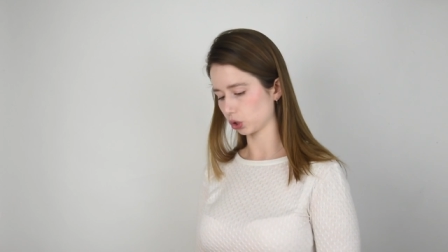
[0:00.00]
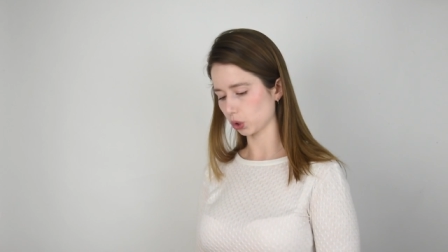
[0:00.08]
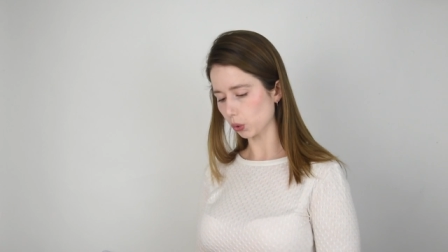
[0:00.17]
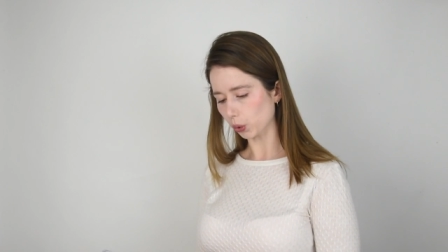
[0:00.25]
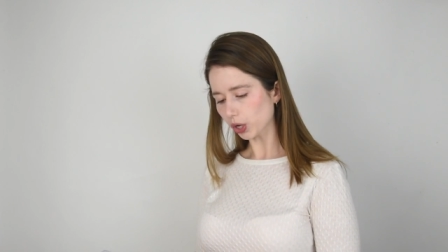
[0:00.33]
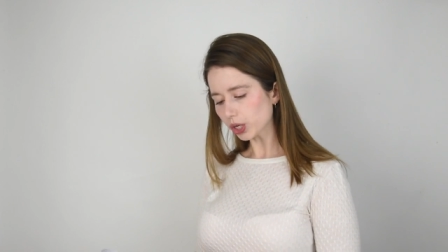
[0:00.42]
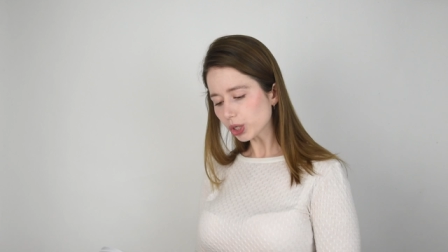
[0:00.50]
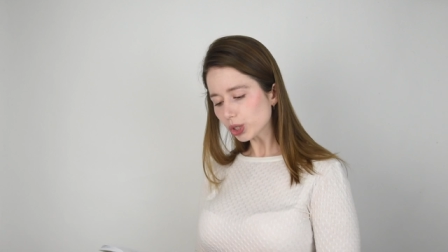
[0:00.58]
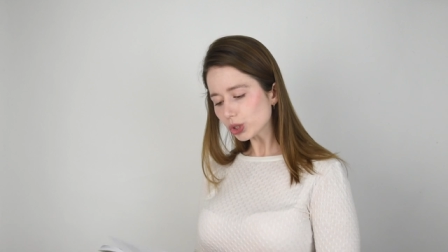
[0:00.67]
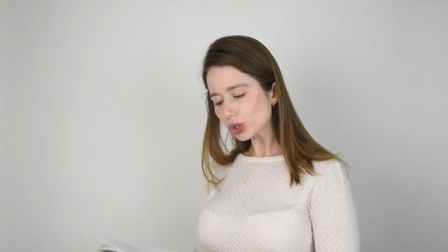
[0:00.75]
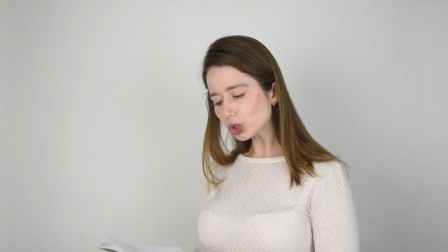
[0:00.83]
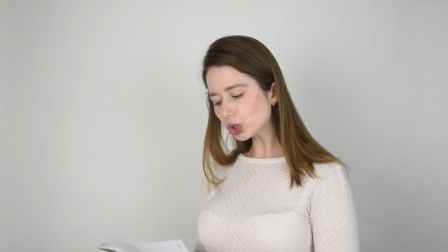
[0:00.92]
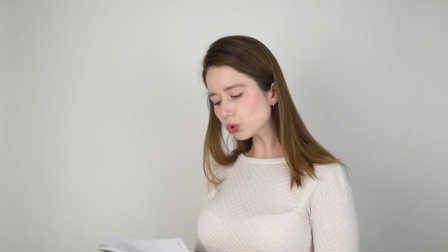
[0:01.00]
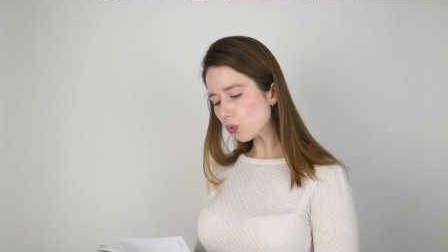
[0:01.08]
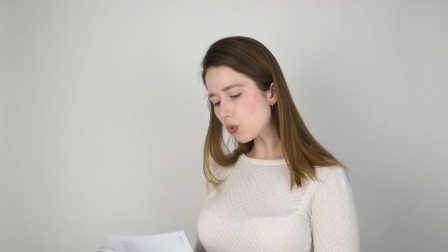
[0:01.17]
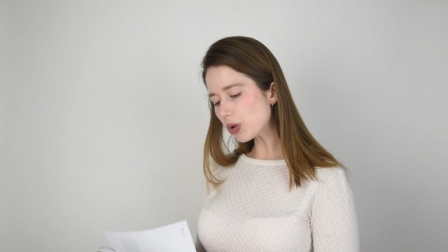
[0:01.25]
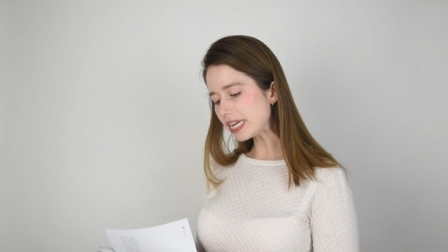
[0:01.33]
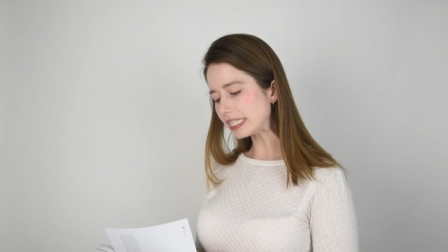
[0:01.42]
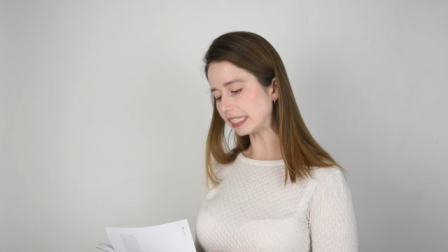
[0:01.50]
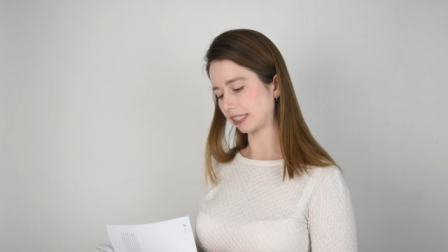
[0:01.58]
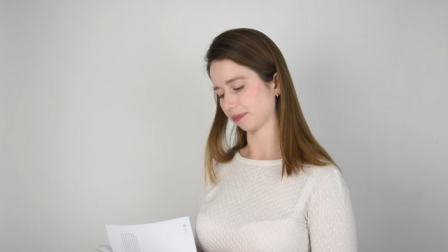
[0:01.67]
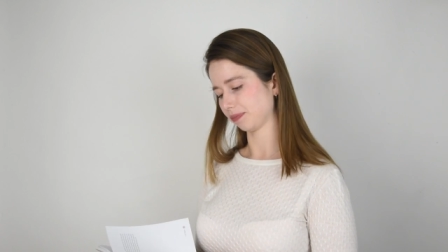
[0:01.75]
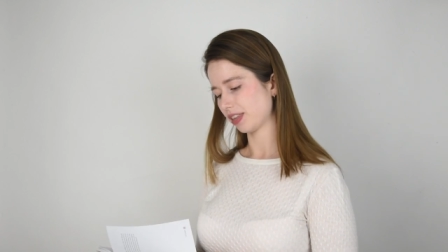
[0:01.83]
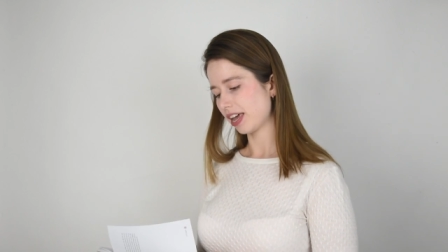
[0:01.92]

So sweet.